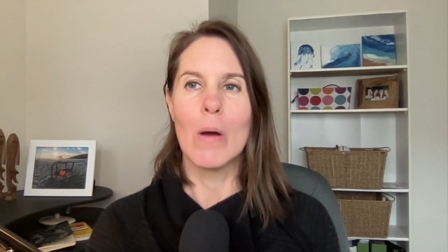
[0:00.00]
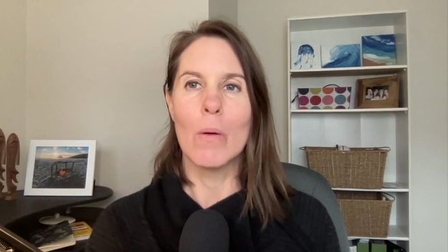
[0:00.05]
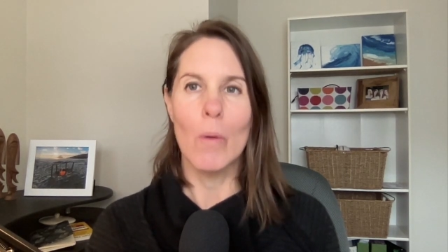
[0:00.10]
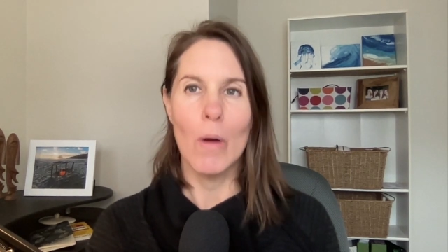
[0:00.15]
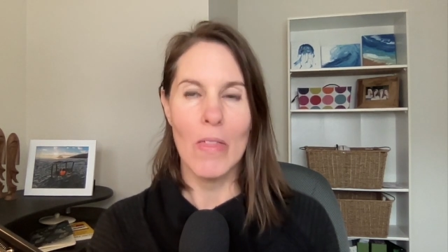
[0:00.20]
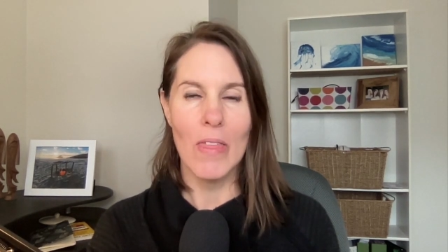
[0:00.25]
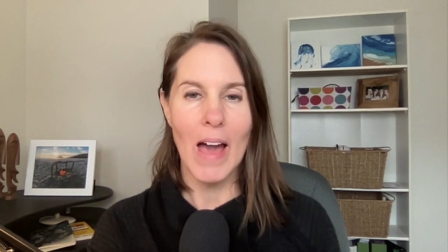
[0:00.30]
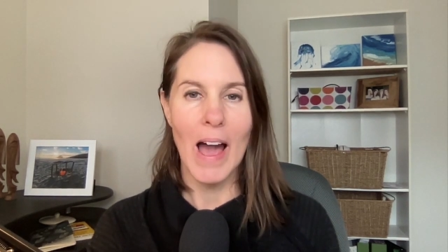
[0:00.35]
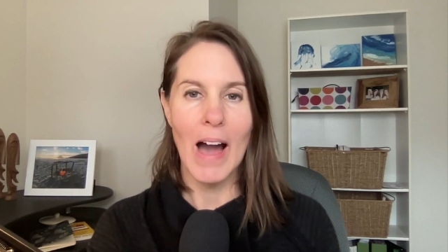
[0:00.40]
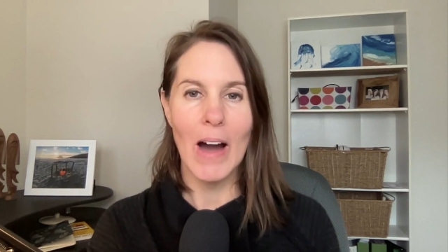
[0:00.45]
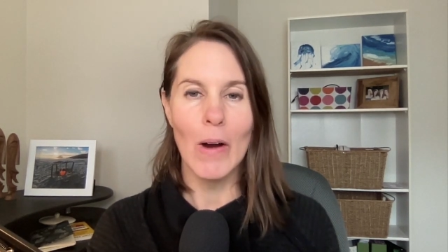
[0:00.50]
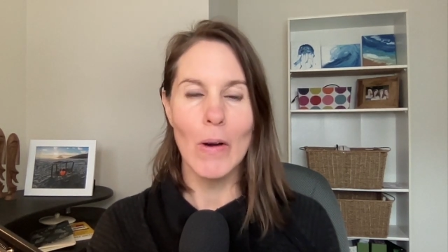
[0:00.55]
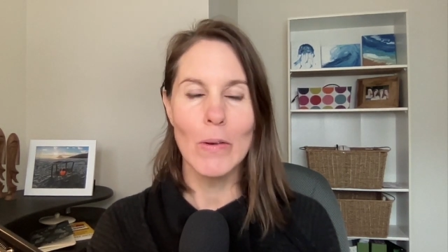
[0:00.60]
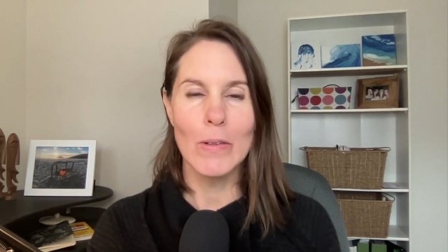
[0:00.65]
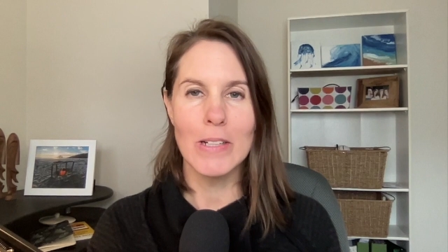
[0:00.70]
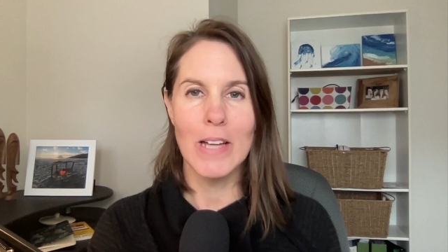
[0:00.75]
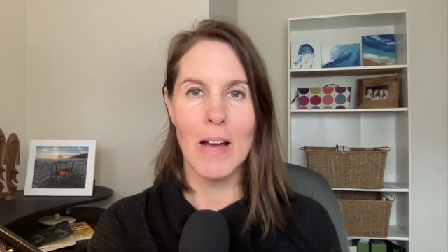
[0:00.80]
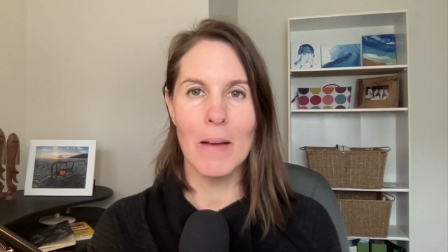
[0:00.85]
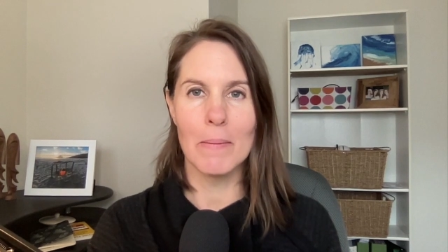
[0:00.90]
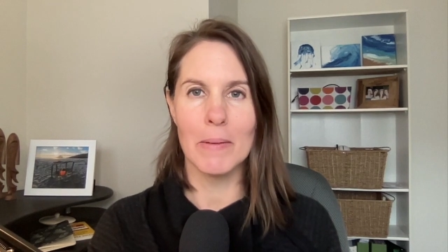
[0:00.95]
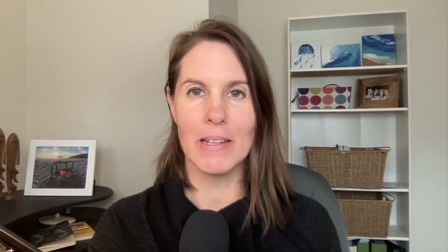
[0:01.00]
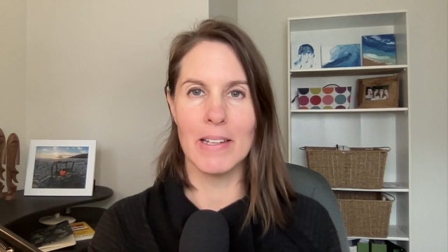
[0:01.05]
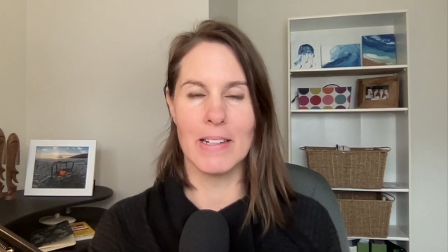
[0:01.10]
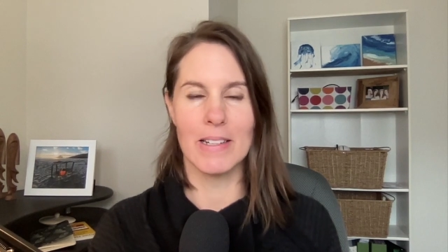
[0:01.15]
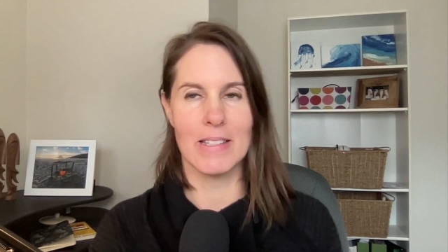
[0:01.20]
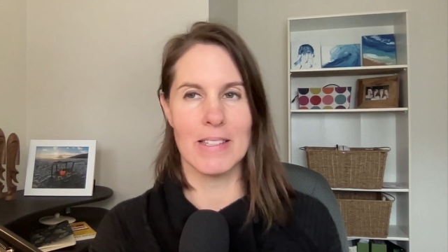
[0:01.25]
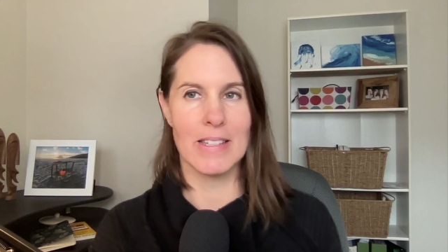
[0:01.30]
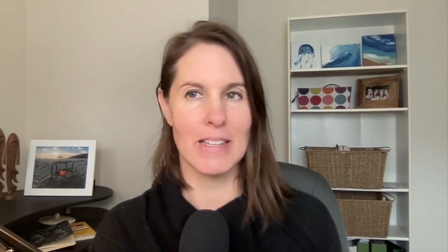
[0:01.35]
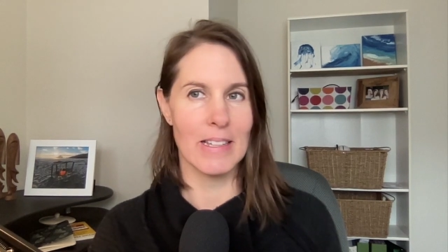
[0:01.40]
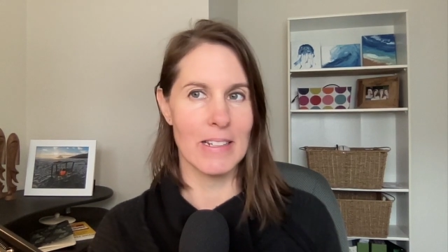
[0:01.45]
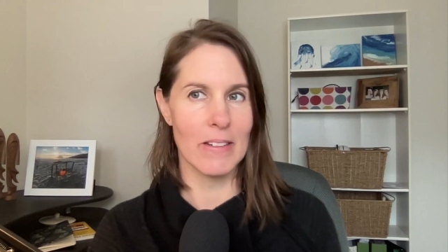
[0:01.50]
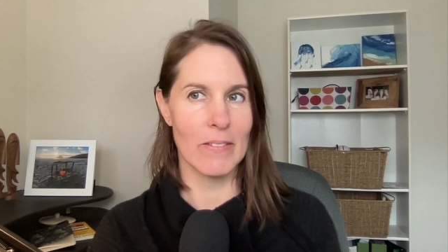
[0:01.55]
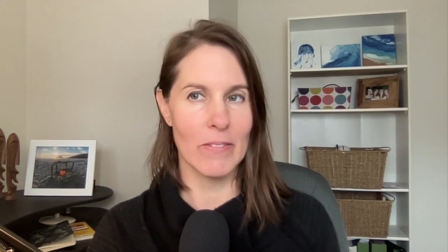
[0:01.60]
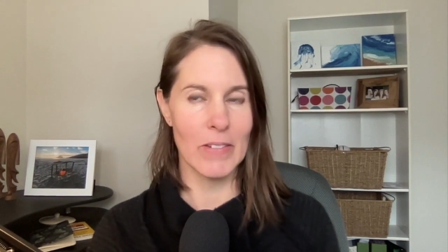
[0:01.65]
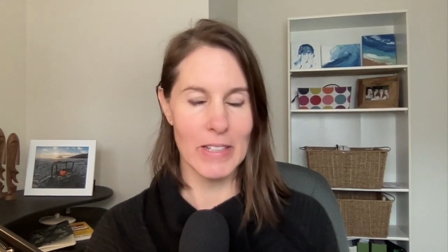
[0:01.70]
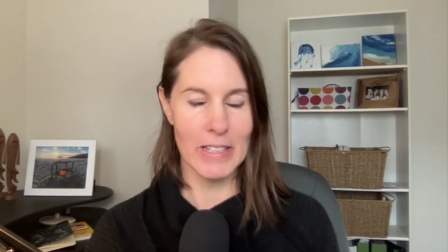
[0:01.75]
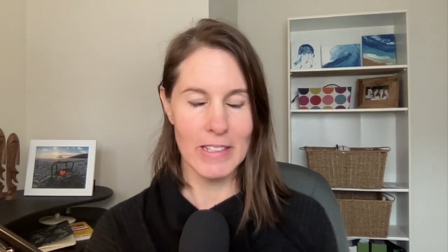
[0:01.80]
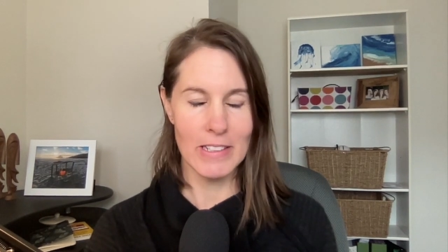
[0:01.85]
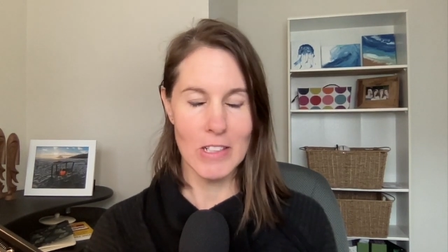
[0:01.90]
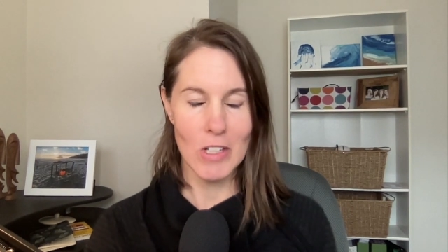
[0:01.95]
without coming at a
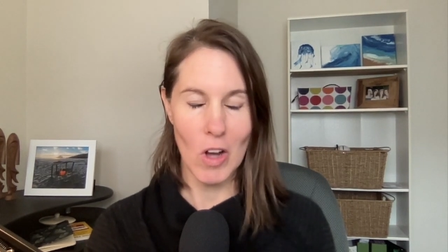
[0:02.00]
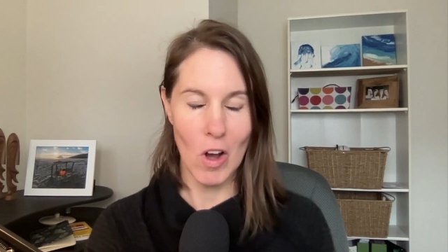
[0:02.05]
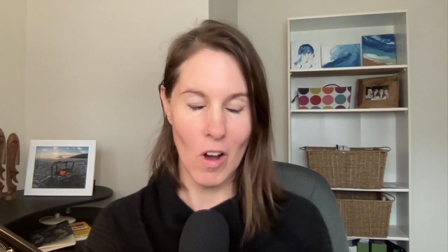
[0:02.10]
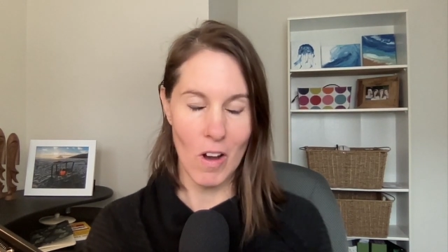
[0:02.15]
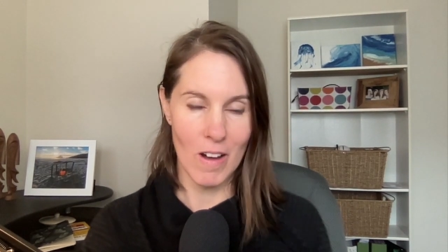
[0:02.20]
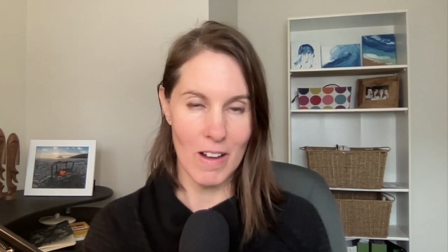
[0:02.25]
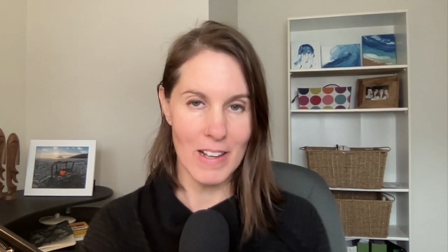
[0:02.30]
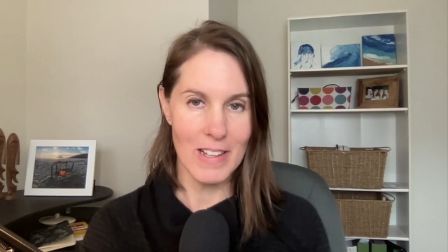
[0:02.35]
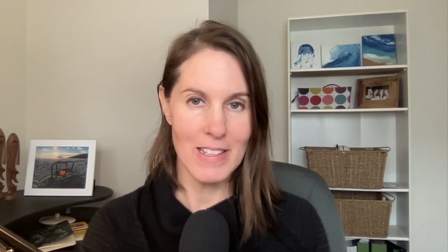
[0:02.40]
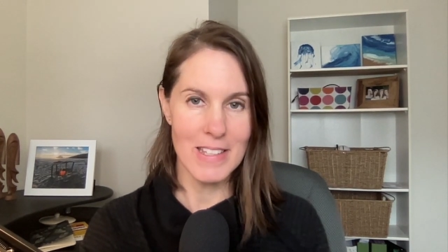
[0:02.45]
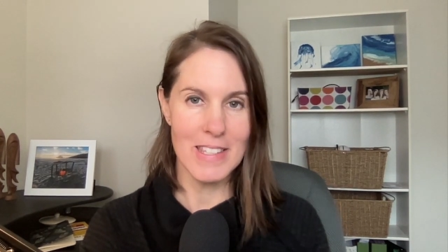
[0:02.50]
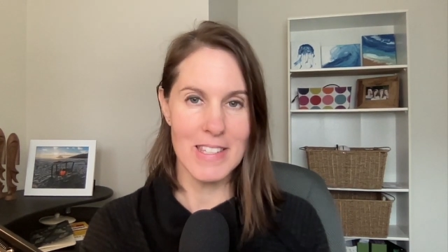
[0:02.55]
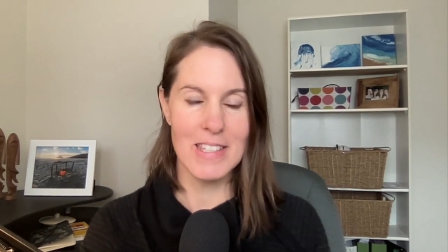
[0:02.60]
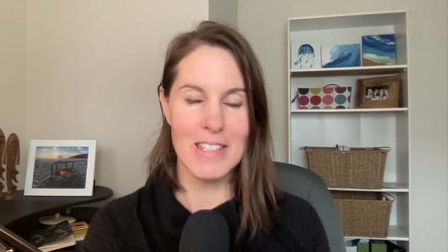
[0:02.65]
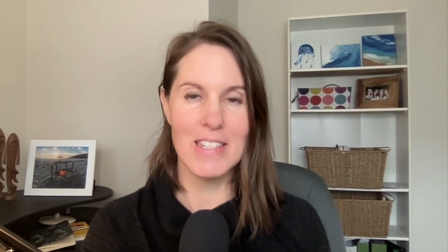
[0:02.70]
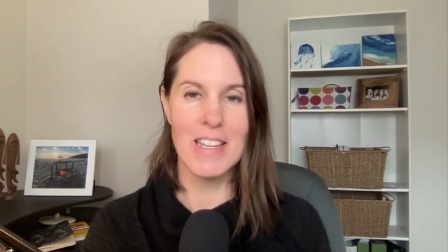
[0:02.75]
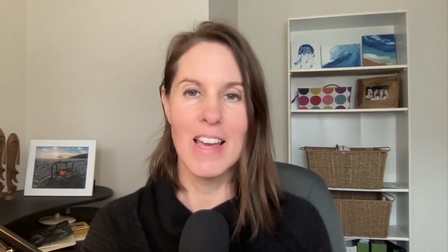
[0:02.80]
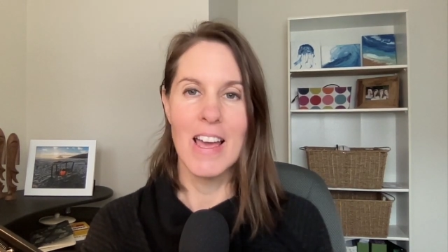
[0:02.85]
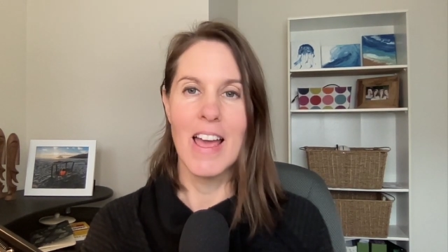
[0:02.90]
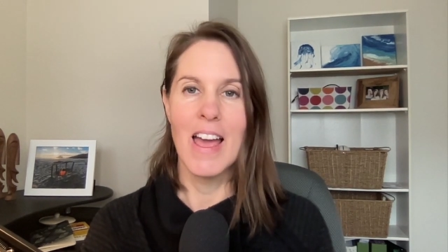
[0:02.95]
significant cost,